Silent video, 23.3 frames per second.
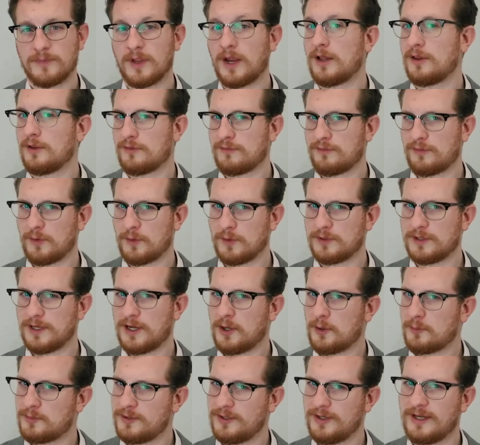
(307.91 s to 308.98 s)
I look forward to
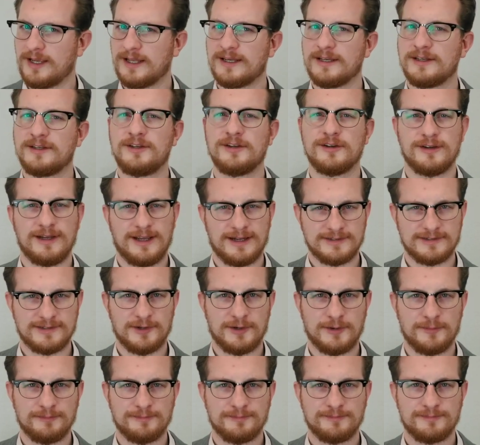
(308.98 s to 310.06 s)
helping you get into your next
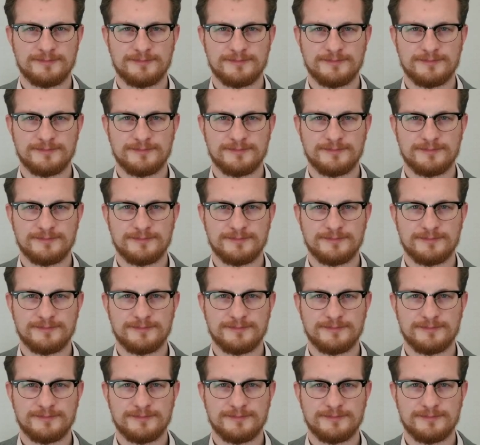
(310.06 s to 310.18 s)
home.